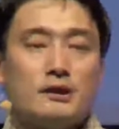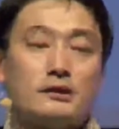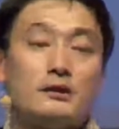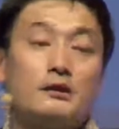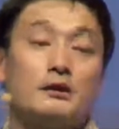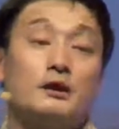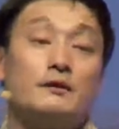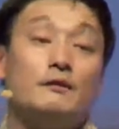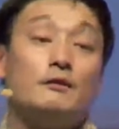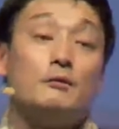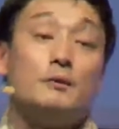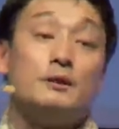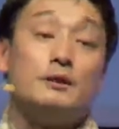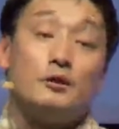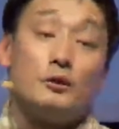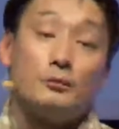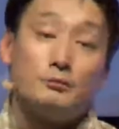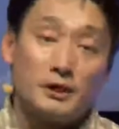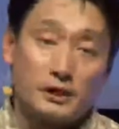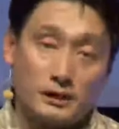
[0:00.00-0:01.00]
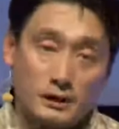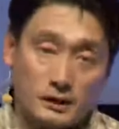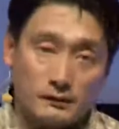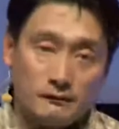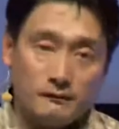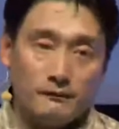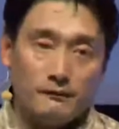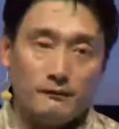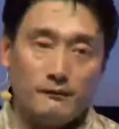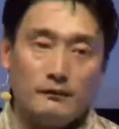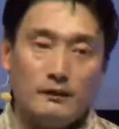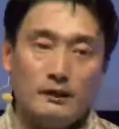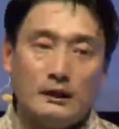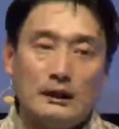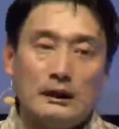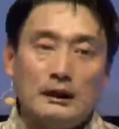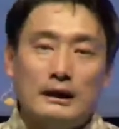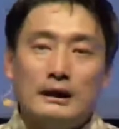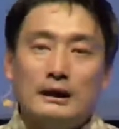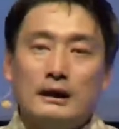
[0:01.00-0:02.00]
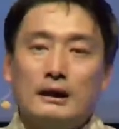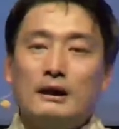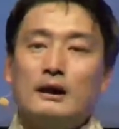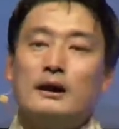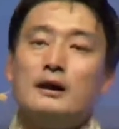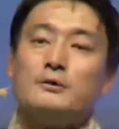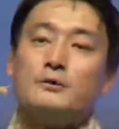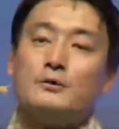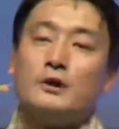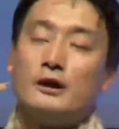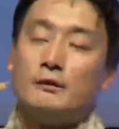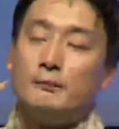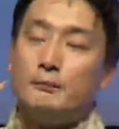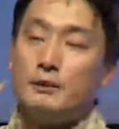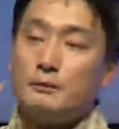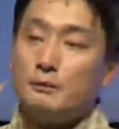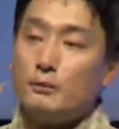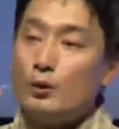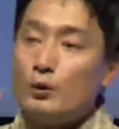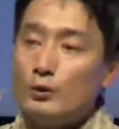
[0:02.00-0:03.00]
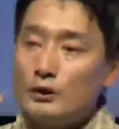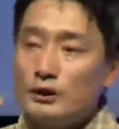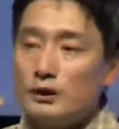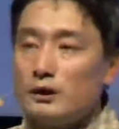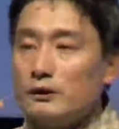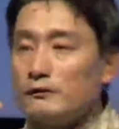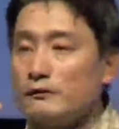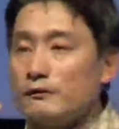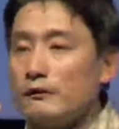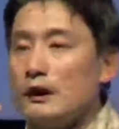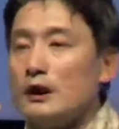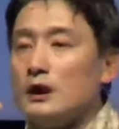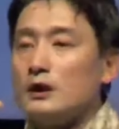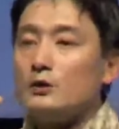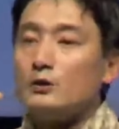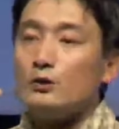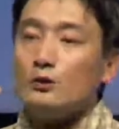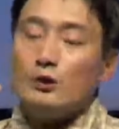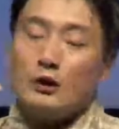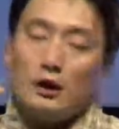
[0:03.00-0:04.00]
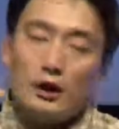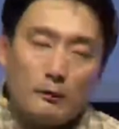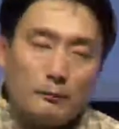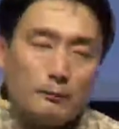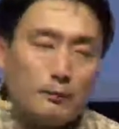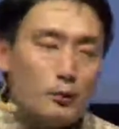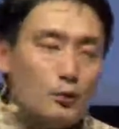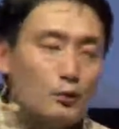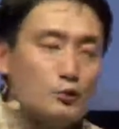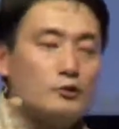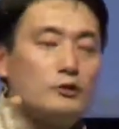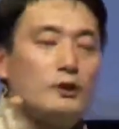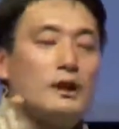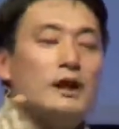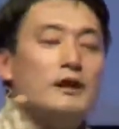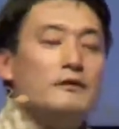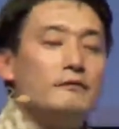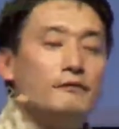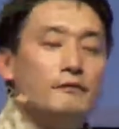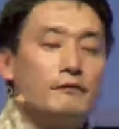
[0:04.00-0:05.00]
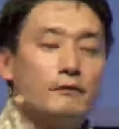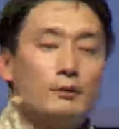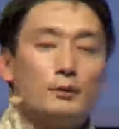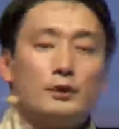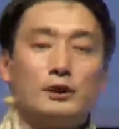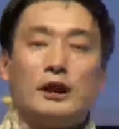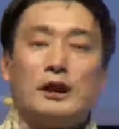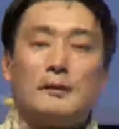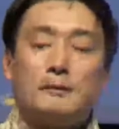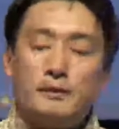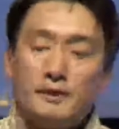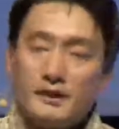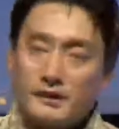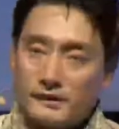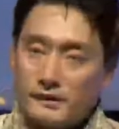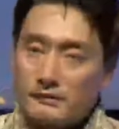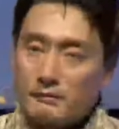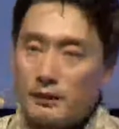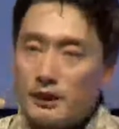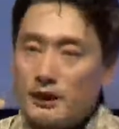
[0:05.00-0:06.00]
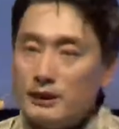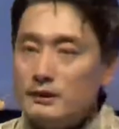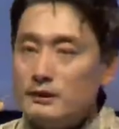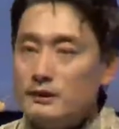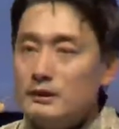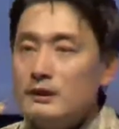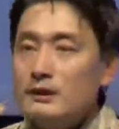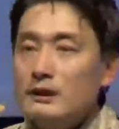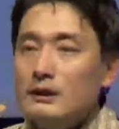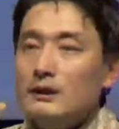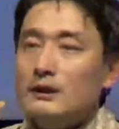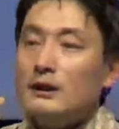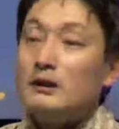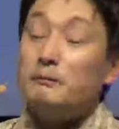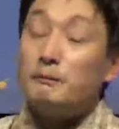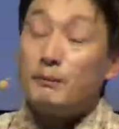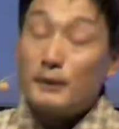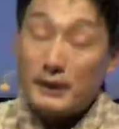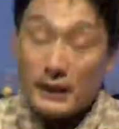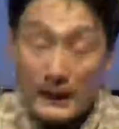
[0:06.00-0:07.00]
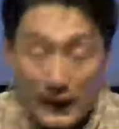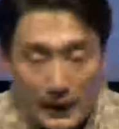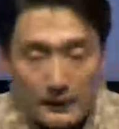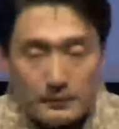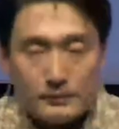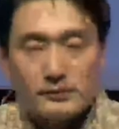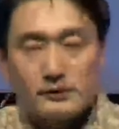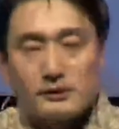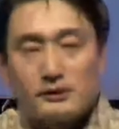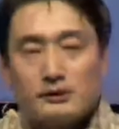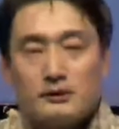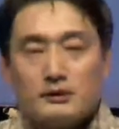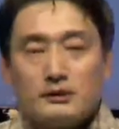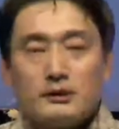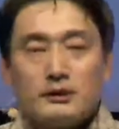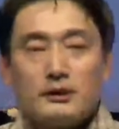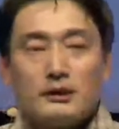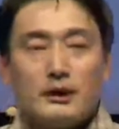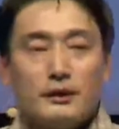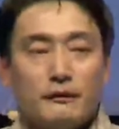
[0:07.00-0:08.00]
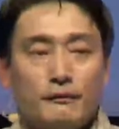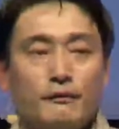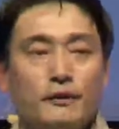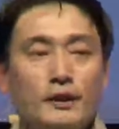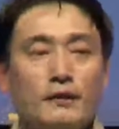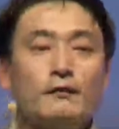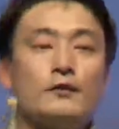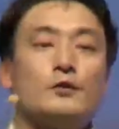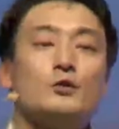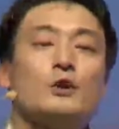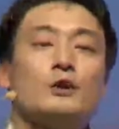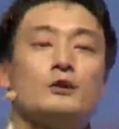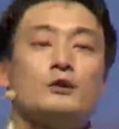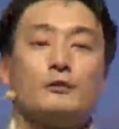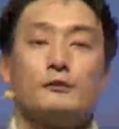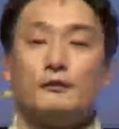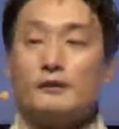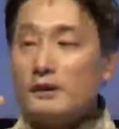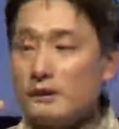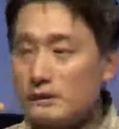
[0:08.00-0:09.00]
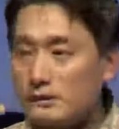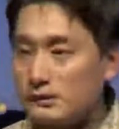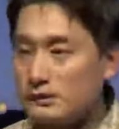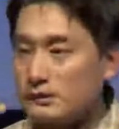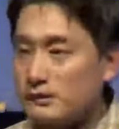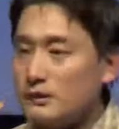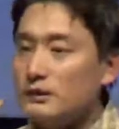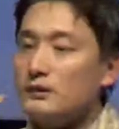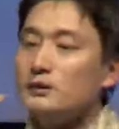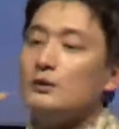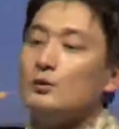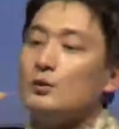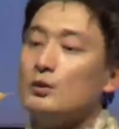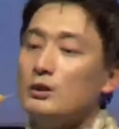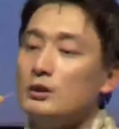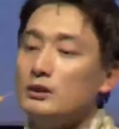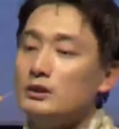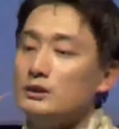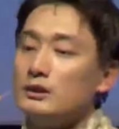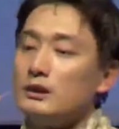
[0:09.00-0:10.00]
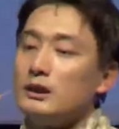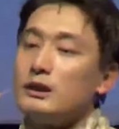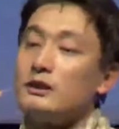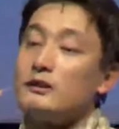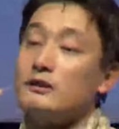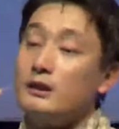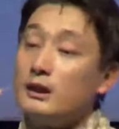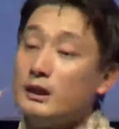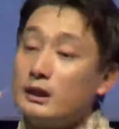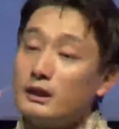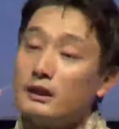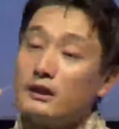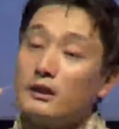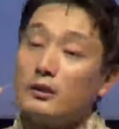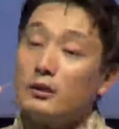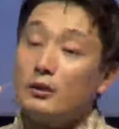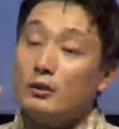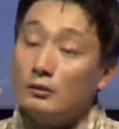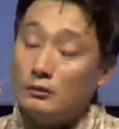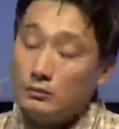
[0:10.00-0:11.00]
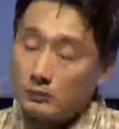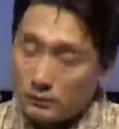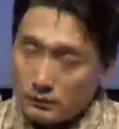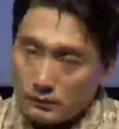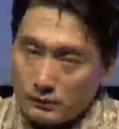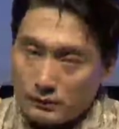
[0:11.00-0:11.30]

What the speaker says: our development objective. And we have been bold enough to approach life with happiness in mind. And perhaps if every one of us in the world can think along